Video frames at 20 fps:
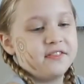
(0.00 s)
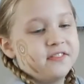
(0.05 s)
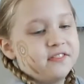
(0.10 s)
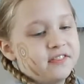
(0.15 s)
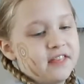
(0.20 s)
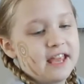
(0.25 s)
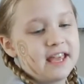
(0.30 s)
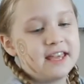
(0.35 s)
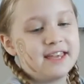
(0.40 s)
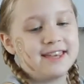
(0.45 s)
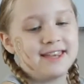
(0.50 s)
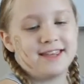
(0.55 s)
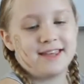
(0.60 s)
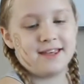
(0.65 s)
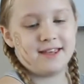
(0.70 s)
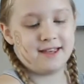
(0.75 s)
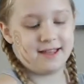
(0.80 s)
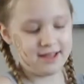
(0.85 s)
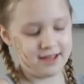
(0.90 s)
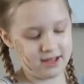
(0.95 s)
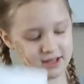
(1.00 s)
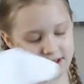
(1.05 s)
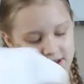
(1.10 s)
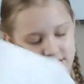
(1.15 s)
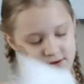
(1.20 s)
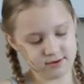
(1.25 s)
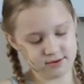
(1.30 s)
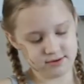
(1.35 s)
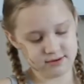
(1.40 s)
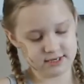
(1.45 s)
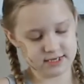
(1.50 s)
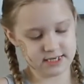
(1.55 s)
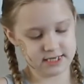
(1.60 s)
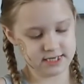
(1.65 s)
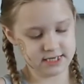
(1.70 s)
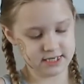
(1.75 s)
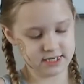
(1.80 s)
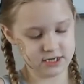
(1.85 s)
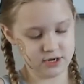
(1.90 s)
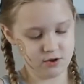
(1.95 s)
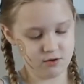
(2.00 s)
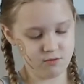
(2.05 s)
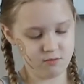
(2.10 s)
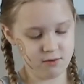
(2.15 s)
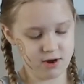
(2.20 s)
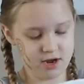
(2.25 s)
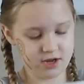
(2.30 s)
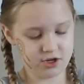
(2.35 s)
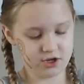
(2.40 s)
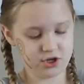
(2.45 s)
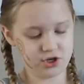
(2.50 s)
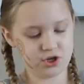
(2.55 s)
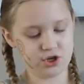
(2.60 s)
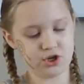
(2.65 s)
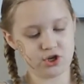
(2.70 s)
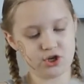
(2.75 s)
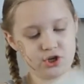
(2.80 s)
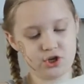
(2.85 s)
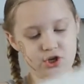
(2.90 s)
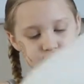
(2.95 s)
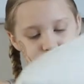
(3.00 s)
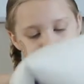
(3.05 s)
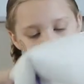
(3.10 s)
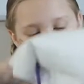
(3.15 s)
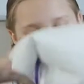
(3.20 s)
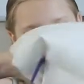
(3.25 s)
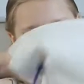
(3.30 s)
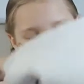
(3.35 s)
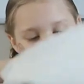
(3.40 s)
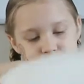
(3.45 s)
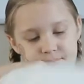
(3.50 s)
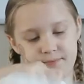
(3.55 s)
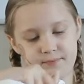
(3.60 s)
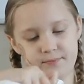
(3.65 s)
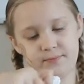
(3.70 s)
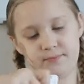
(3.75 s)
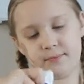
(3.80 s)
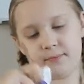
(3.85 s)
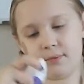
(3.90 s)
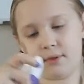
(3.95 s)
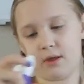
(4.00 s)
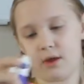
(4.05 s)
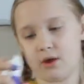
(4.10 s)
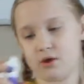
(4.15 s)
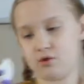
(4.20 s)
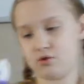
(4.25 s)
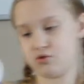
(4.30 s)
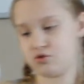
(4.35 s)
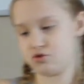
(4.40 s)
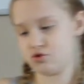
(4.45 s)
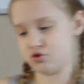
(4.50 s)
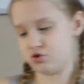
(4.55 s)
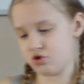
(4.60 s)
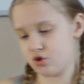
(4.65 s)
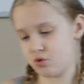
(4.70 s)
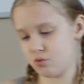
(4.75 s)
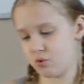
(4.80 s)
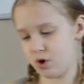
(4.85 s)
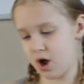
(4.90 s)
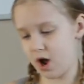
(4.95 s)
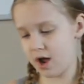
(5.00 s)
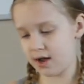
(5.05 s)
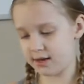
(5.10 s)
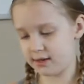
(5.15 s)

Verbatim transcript: Thank you so much. So kind.